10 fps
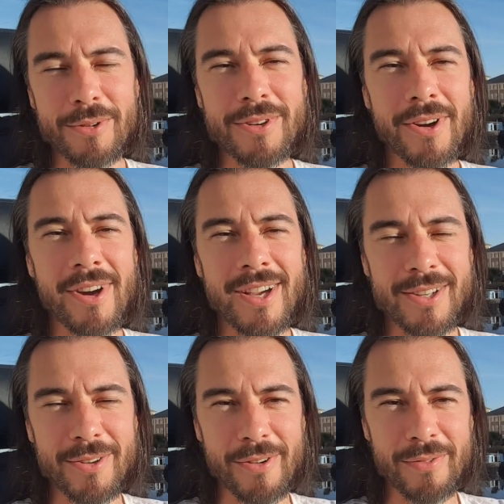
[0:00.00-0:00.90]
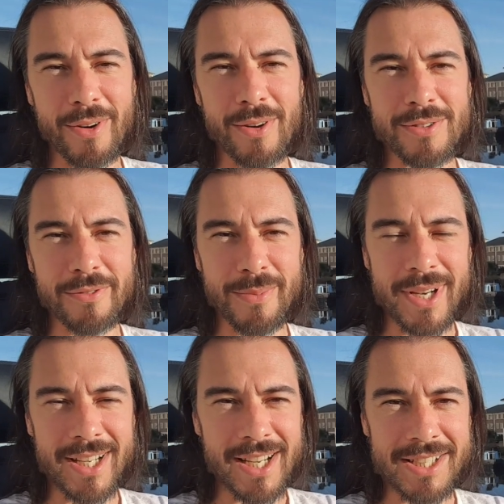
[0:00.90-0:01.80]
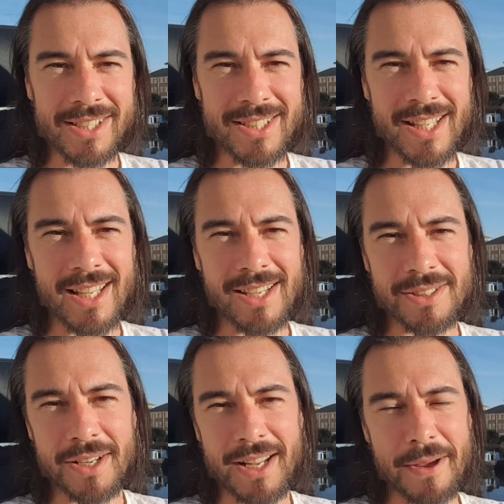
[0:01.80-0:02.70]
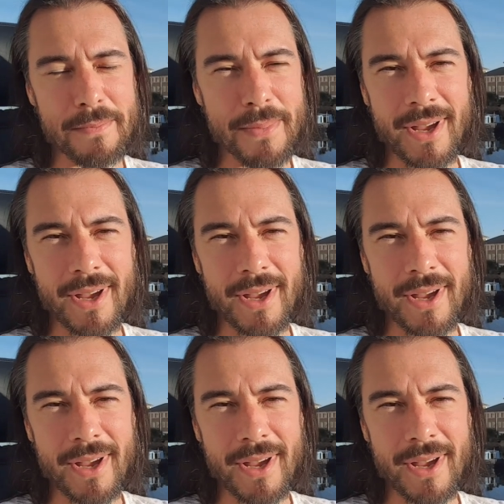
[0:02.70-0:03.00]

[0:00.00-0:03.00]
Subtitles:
diet and got off lots of medications and things like that.